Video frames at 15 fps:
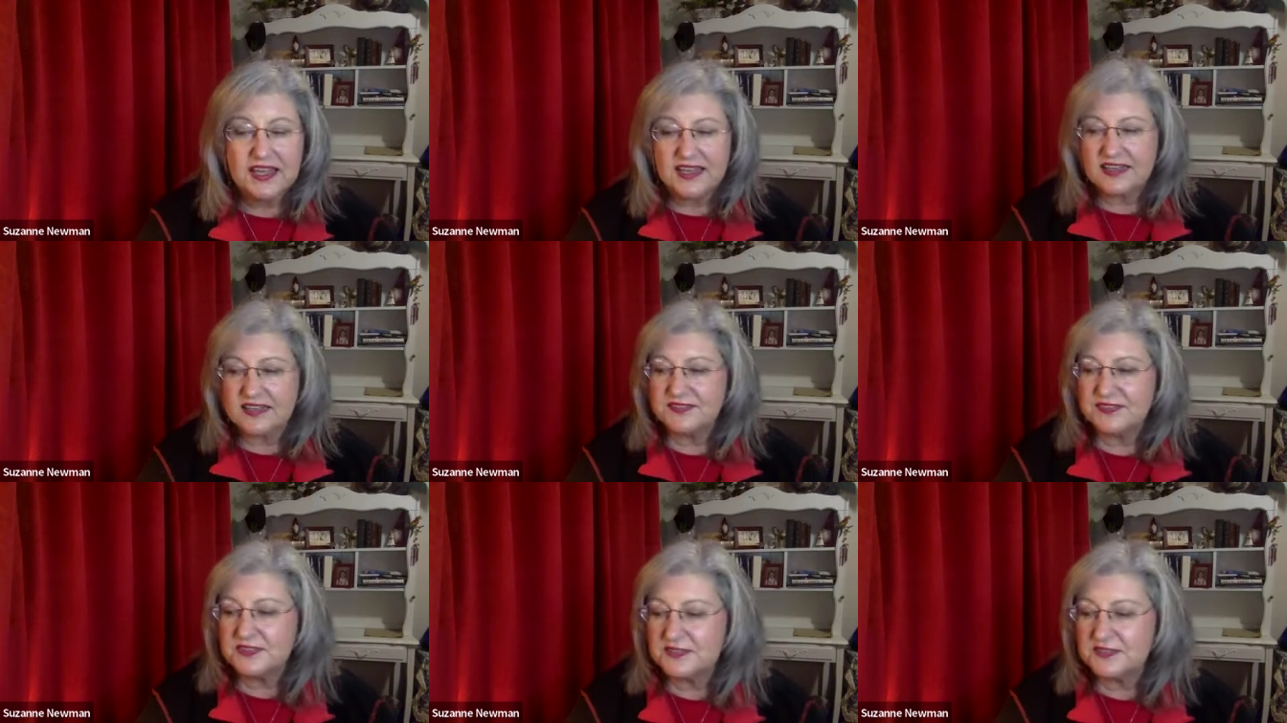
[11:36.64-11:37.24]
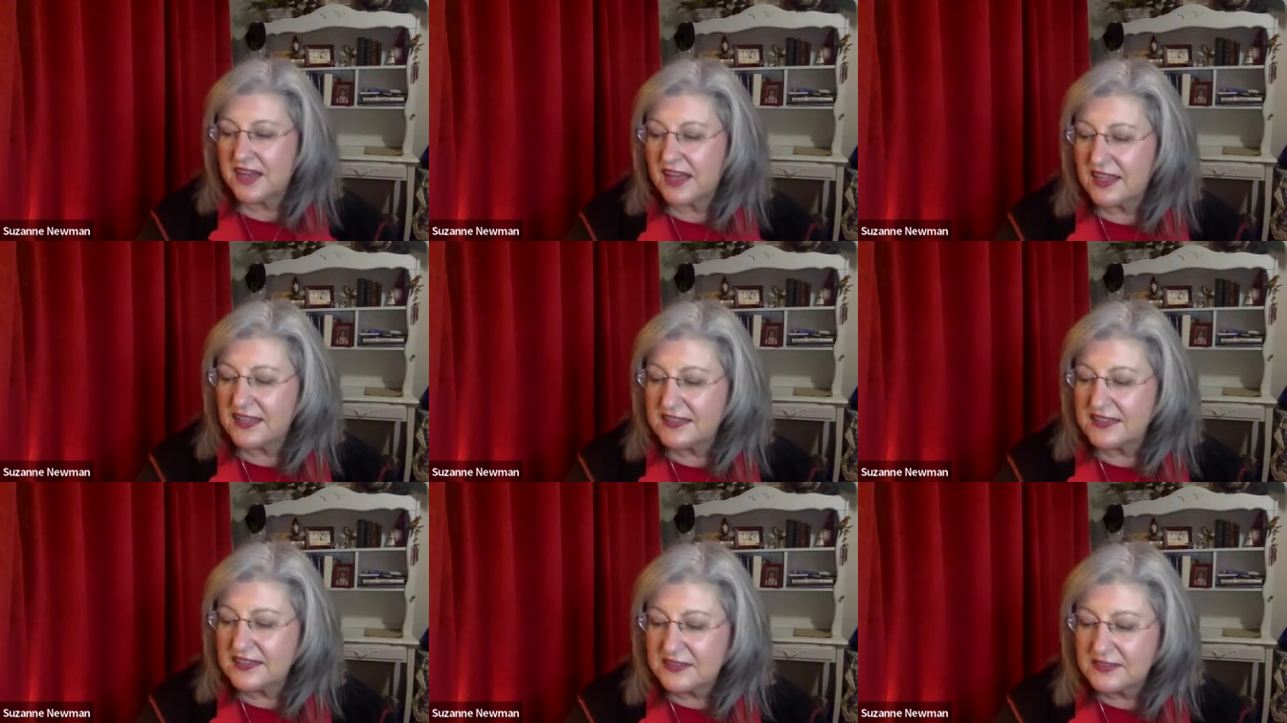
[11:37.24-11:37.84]
And if you,
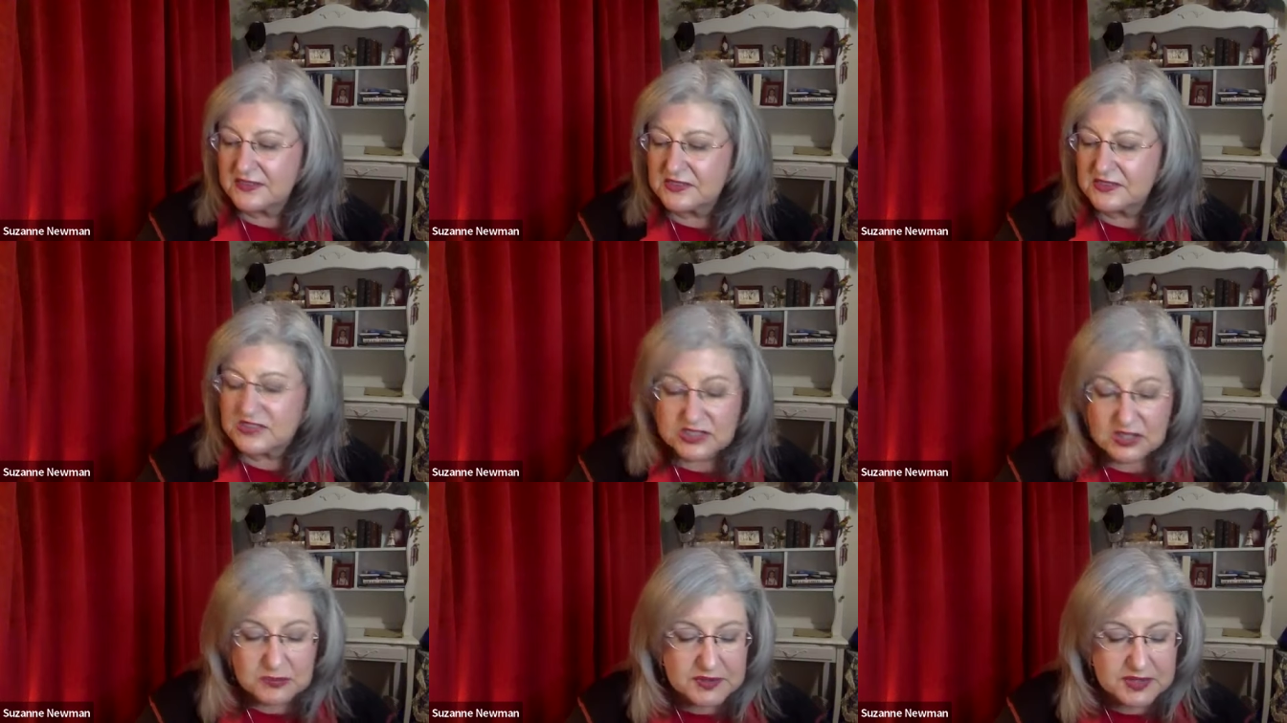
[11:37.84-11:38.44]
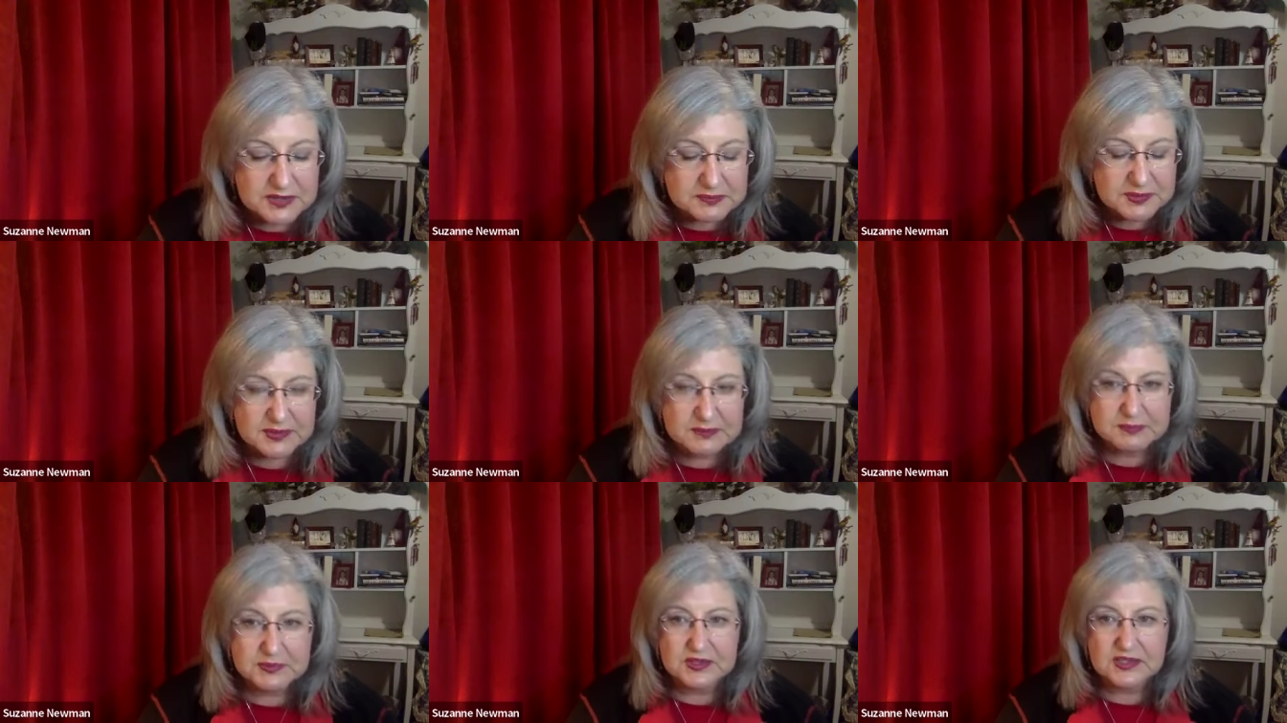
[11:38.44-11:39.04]
you know, there's so many
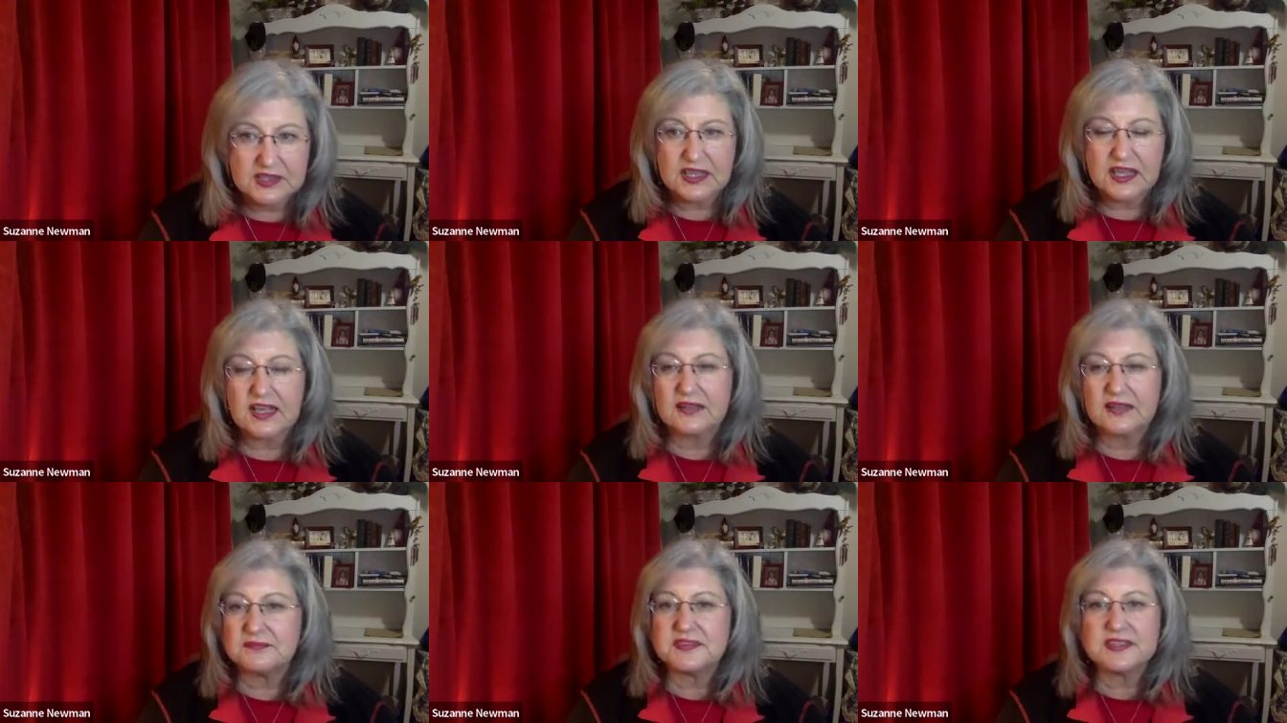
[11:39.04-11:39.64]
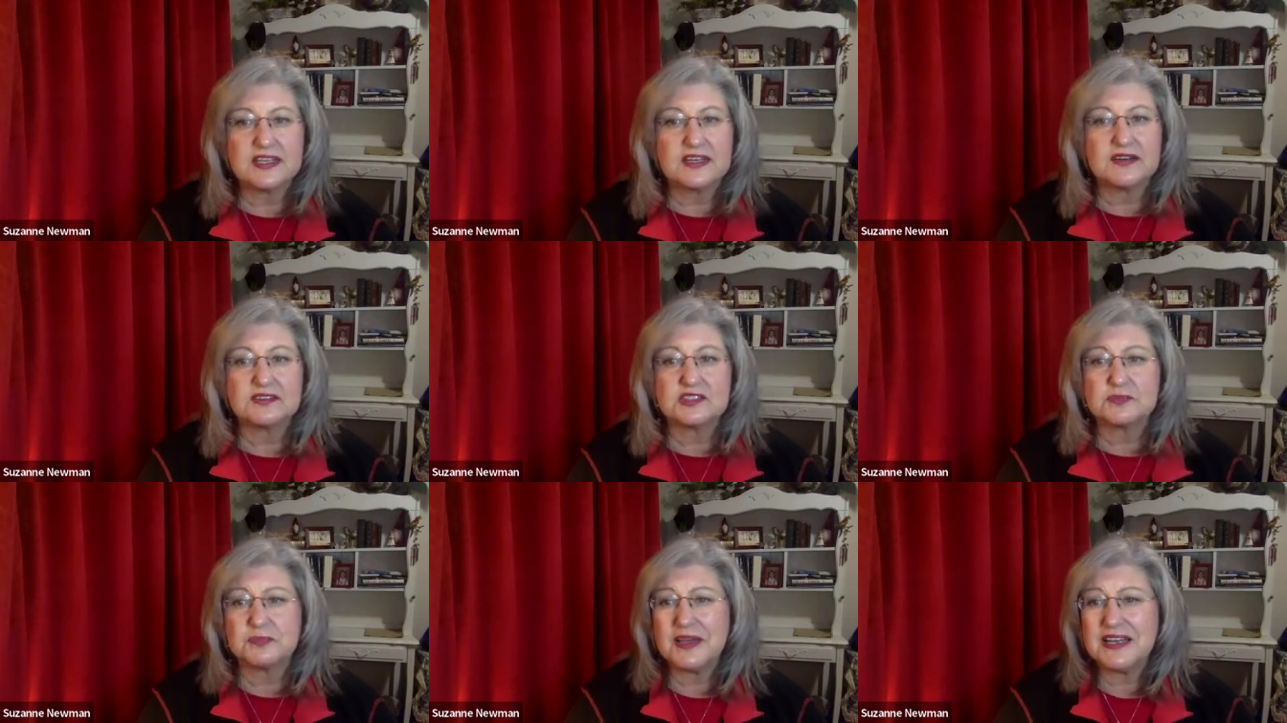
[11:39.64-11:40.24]
people, um, you know,
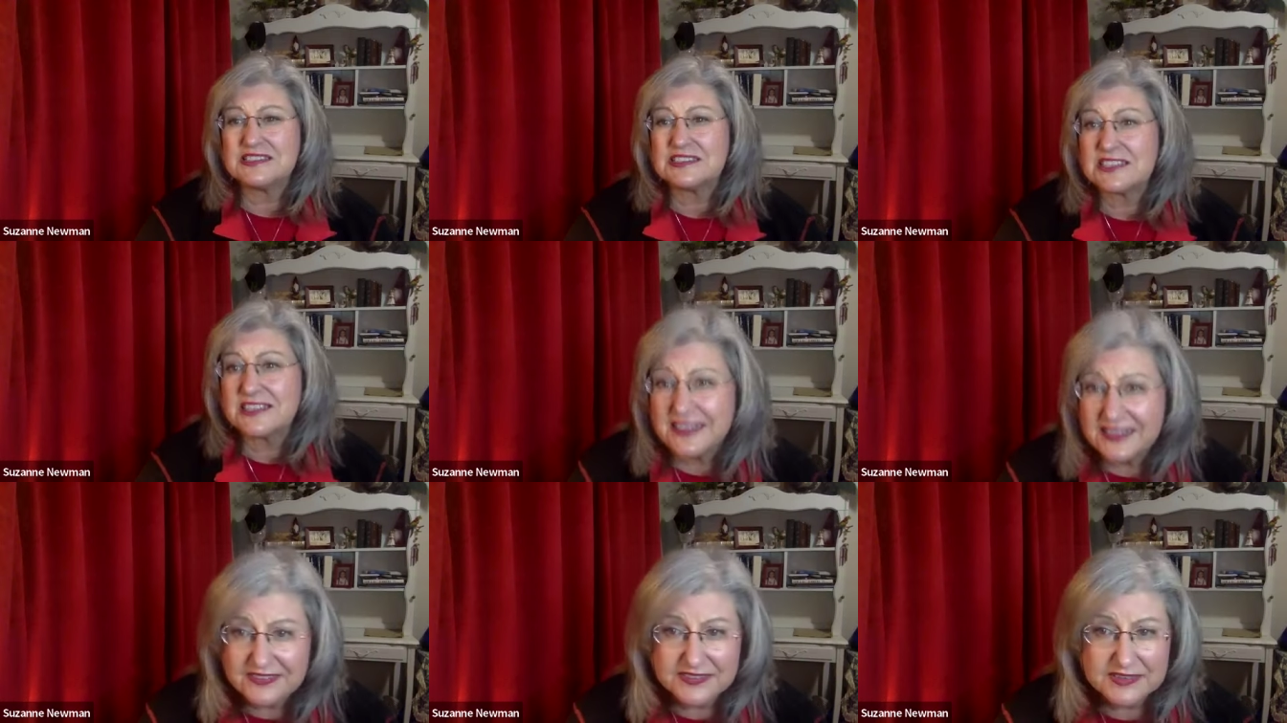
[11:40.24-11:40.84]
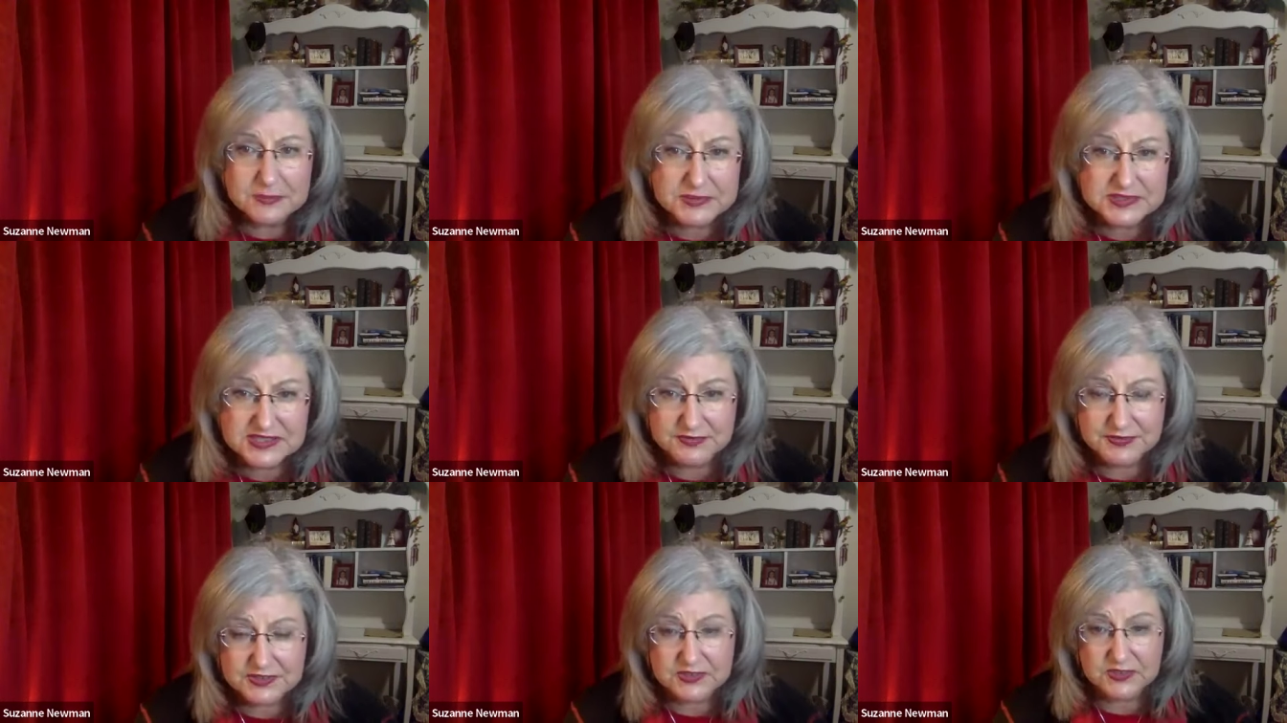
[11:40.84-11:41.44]
especially here in the
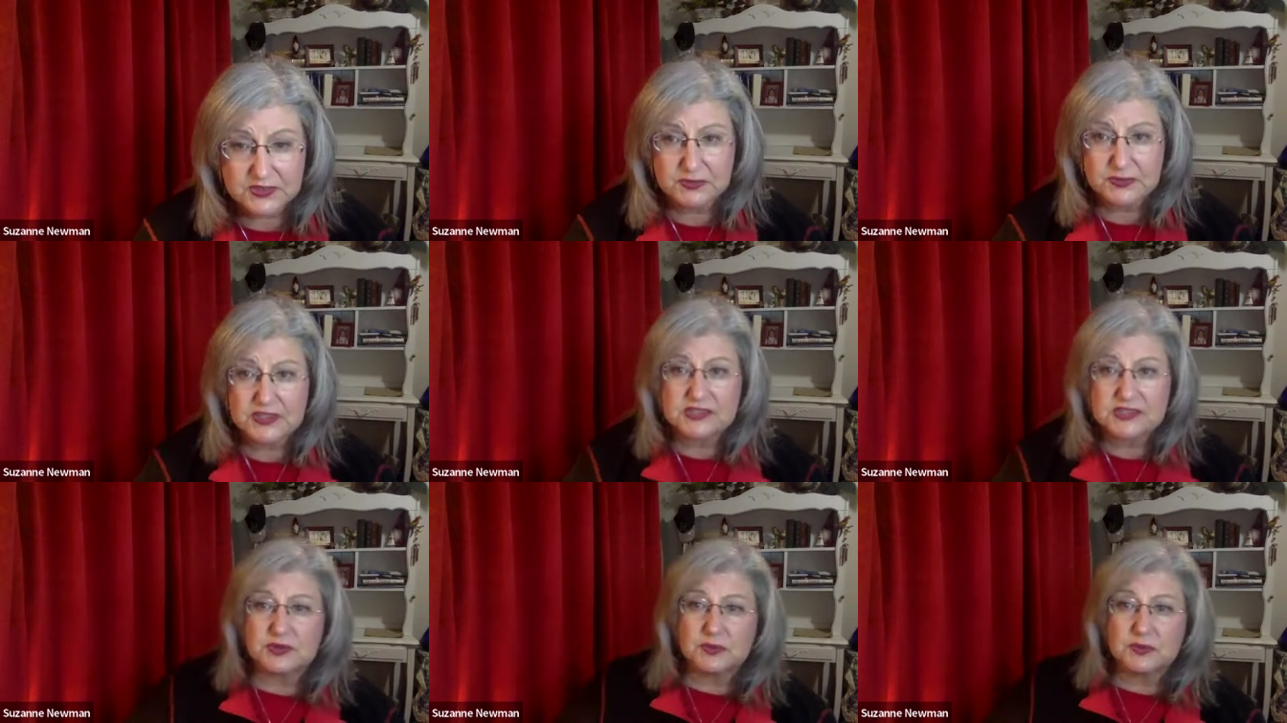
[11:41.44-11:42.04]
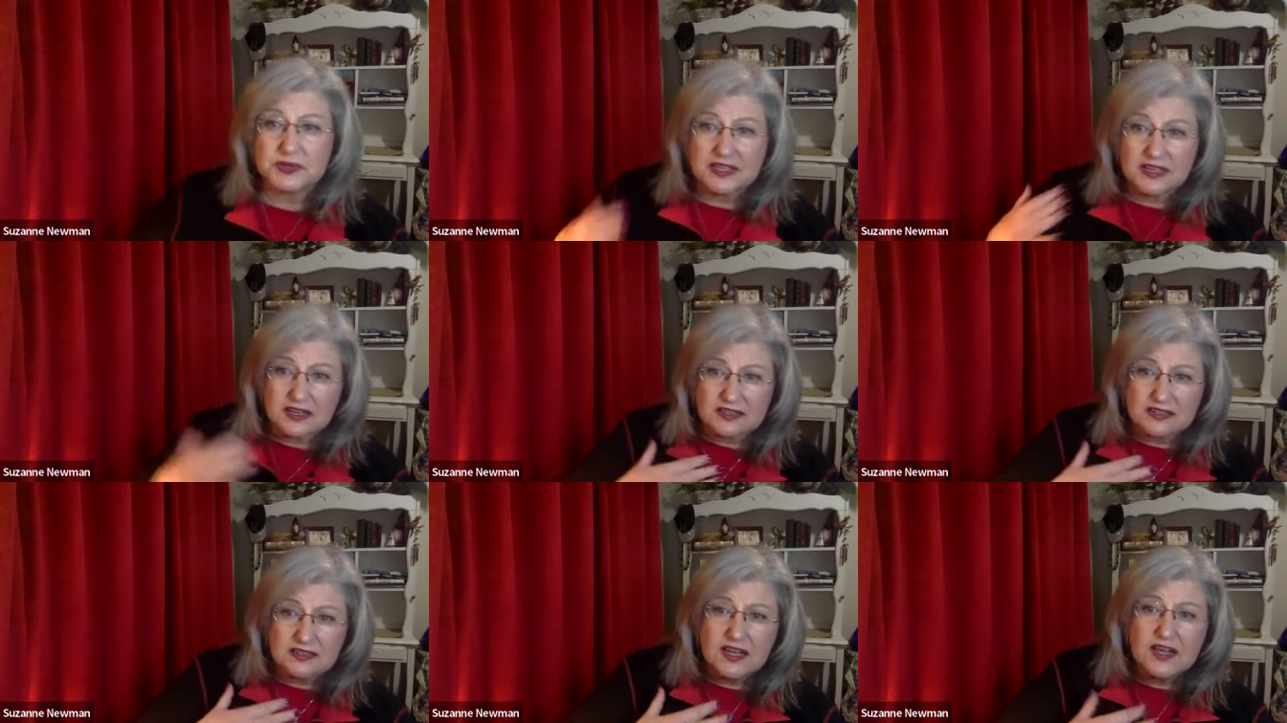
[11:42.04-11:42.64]
Pacific Northwest where we
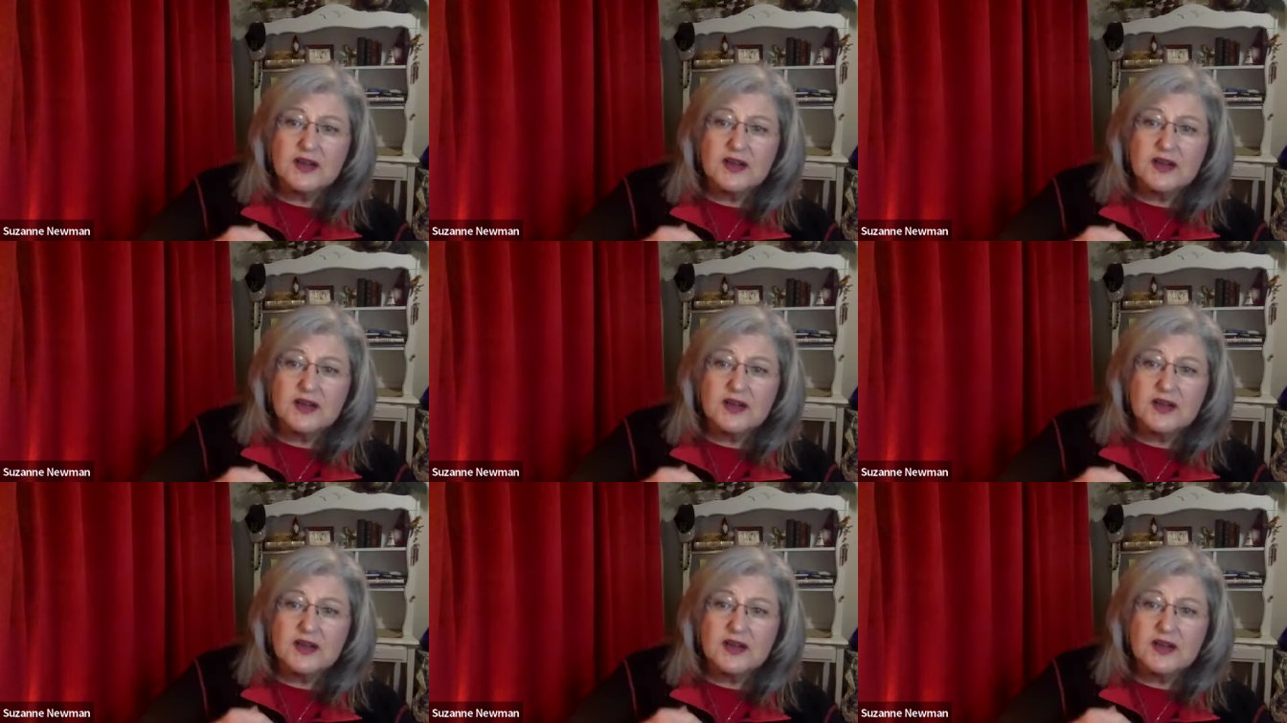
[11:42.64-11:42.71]
are,